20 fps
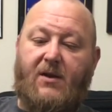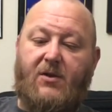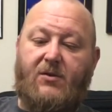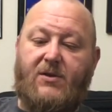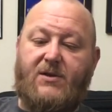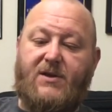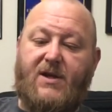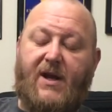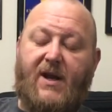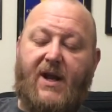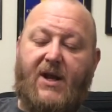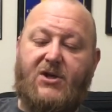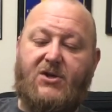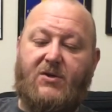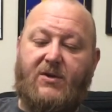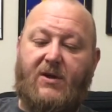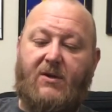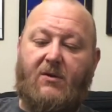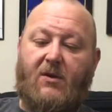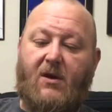The new design
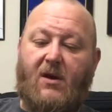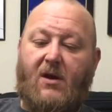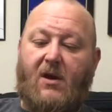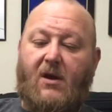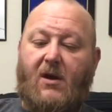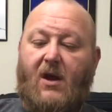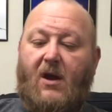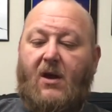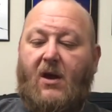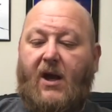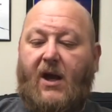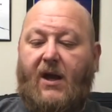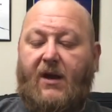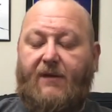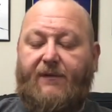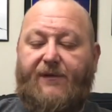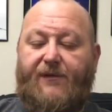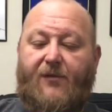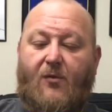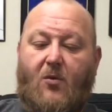actually
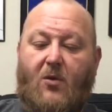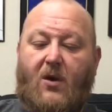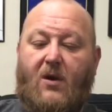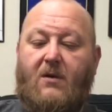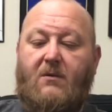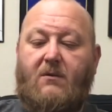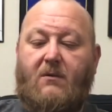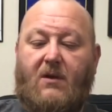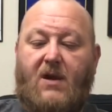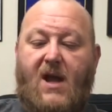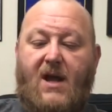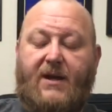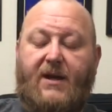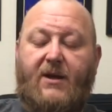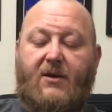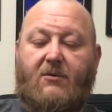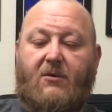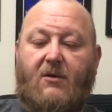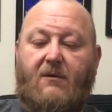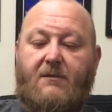had four
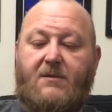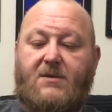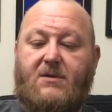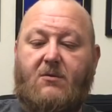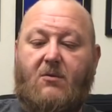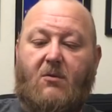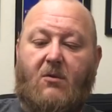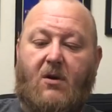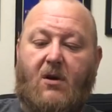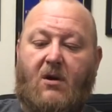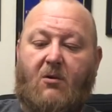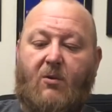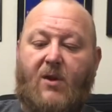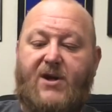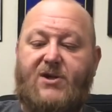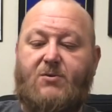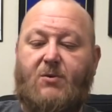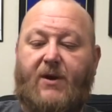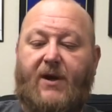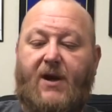locking grooves where a
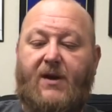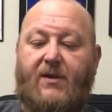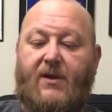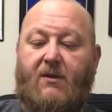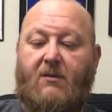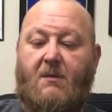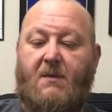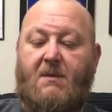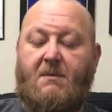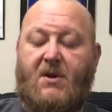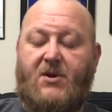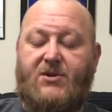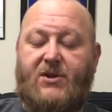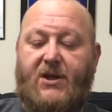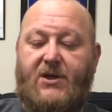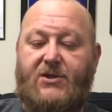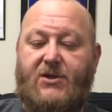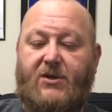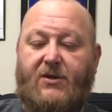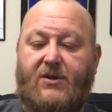wrench would get in there. It would be much
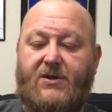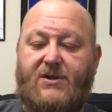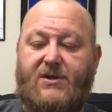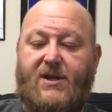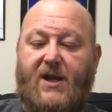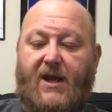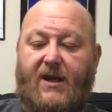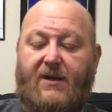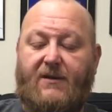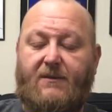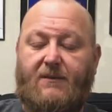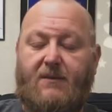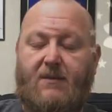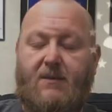easier to stake.